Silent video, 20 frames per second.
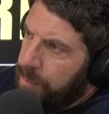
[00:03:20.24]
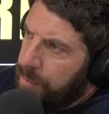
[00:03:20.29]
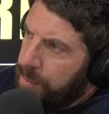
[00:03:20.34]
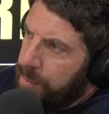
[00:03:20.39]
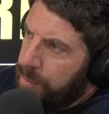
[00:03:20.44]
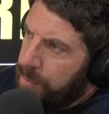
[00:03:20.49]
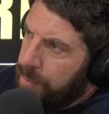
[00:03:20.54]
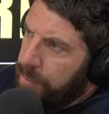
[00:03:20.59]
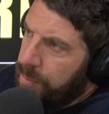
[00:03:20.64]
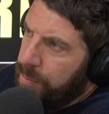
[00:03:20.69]

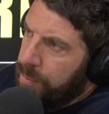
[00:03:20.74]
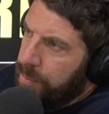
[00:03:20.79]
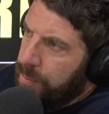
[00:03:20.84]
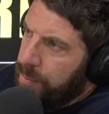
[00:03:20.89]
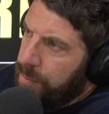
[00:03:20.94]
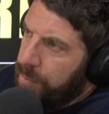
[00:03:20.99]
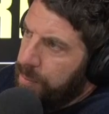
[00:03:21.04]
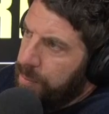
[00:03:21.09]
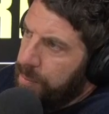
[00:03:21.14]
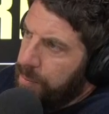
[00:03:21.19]

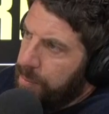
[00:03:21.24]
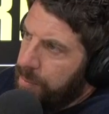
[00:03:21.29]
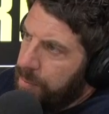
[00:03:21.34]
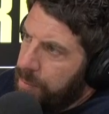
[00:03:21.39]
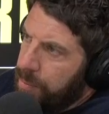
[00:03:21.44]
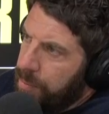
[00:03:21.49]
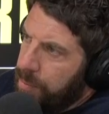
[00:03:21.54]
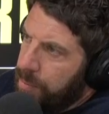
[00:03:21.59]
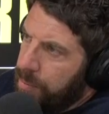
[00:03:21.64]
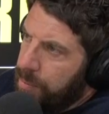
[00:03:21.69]

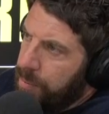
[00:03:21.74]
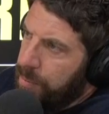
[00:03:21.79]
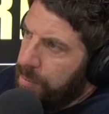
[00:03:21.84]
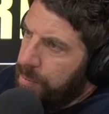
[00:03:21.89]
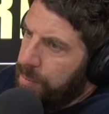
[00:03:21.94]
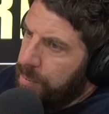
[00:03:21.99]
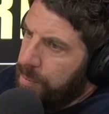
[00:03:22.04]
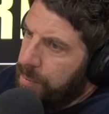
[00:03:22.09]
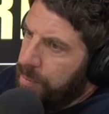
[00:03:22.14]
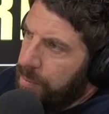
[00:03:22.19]

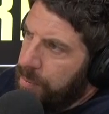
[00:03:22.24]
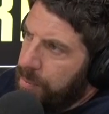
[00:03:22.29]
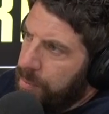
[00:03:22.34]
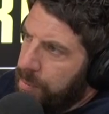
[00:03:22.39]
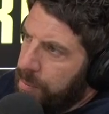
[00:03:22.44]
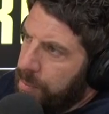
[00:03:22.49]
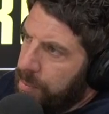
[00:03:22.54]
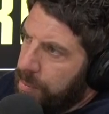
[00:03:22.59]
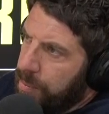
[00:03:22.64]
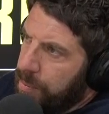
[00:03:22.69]

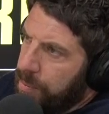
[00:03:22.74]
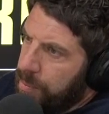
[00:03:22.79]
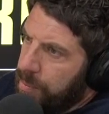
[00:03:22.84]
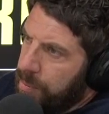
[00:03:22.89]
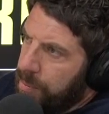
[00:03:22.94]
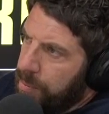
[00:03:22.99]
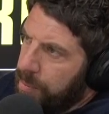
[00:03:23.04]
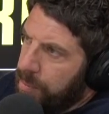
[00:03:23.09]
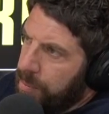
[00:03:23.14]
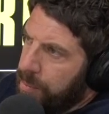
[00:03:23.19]

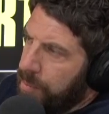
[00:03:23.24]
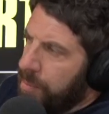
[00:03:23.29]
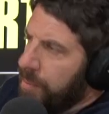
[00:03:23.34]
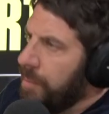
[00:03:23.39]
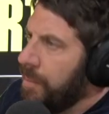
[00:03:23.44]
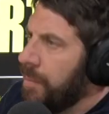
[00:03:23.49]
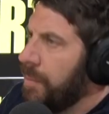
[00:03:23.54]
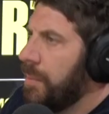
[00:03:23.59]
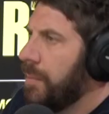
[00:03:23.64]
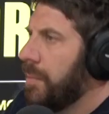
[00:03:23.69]

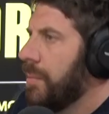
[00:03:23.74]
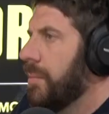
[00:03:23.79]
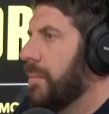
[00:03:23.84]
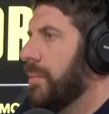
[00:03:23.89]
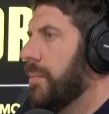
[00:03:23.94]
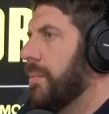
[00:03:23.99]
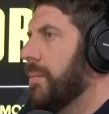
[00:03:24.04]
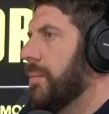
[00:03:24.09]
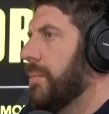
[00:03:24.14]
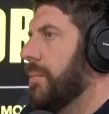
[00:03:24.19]

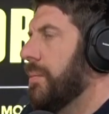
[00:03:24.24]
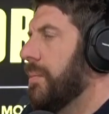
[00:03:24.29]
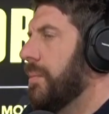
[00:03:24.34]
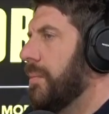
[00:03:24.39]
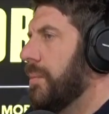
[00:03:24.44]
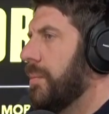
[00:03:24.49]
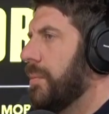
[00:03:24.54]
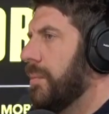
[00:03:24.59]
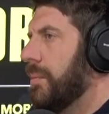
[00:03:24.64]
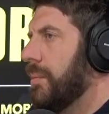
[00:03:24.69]

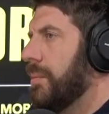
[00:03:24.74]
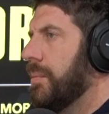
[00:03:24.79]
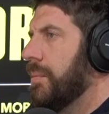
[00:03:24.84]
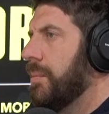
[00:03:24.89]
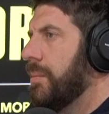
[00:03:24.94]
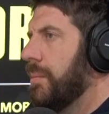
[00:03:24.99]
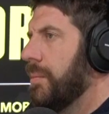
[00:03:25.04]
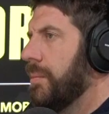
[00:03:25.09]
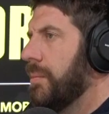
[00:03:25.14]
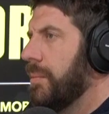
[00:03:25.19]

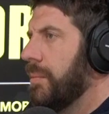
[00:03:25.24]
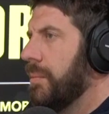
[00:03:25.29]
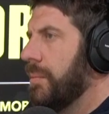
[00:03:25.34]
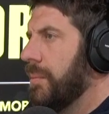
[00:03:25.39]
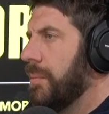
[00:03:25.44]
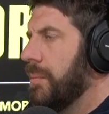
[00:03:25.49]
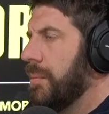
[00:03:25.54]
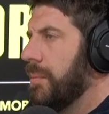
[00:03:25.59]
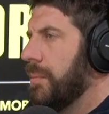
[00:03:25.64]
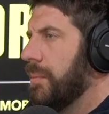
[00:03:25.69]

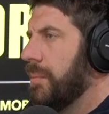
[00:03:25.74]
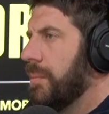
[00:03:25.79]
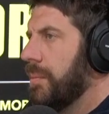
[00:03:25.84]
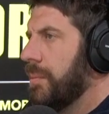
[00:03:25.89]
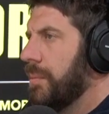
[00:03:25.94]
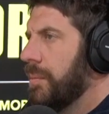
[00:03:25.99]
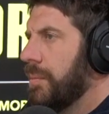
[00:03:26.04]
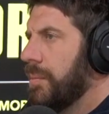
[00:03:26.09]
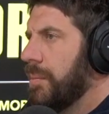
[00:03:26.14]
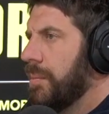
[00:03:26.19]

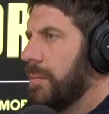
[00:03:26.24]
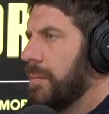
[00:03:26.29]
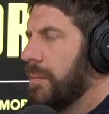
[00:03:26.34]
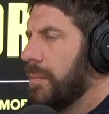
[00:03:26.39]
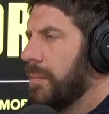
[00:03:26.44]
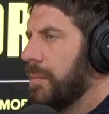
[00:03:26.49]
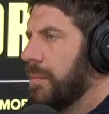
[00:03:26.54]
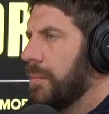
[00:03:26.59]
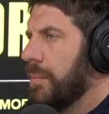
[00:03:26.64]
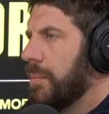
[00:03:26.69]

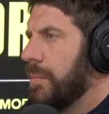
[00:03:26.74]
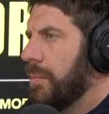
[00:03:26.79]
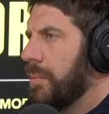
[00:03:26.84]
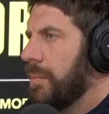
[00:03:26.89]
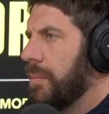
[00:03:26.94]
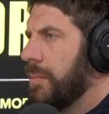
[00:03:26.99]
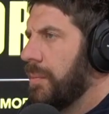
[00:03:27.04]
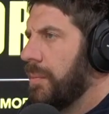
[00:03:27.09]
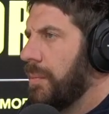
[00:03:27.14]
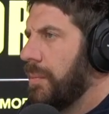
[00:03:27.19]

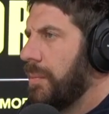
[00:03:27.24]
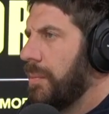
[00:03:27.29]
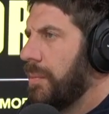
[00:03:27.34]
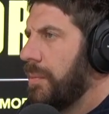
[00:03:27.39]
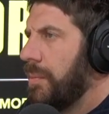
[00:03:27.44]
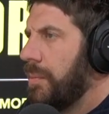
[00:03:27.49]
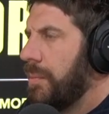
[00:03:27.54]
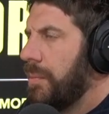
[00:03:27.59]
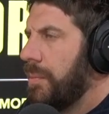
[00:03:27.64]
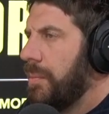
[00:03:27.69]

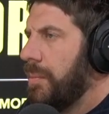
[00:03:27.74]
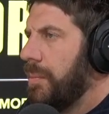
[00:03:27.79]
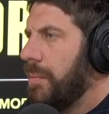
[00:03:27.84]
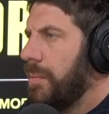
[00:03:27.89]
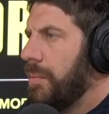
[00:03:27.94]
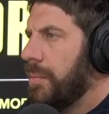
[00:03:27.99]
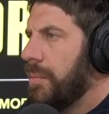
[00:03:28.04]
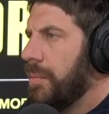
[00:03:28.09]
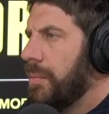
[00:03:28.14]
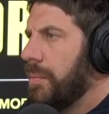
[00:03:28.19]
(not speaking)